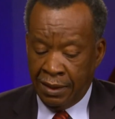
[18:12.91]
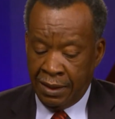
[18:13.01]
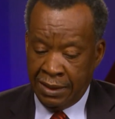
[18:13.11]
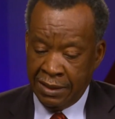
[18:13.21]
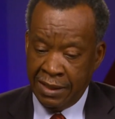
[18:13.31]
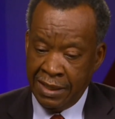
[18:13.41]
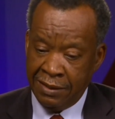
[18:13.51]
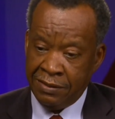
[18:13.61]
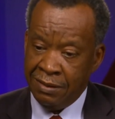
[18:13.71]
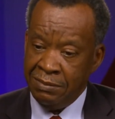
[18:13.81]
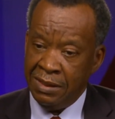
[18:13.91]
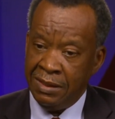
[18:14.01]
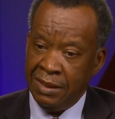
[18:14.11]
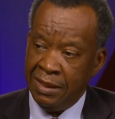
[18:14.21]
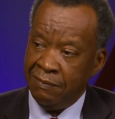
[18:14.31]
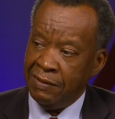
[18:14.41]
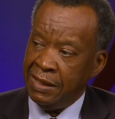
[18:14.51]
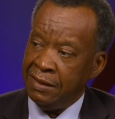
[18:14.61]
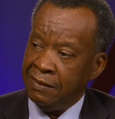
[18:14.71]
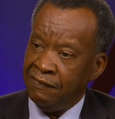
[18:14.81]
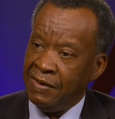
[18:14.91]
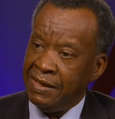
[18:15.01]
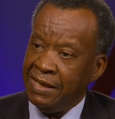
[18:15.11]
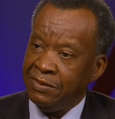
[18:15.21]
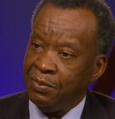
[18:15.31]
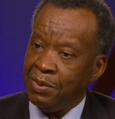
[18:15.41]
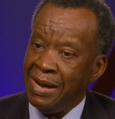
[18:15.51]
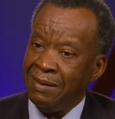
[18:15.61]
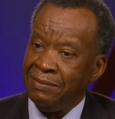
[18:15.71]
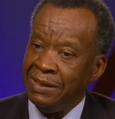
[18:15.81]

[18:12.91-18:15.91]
And they came to me and they had ran into a financial problem.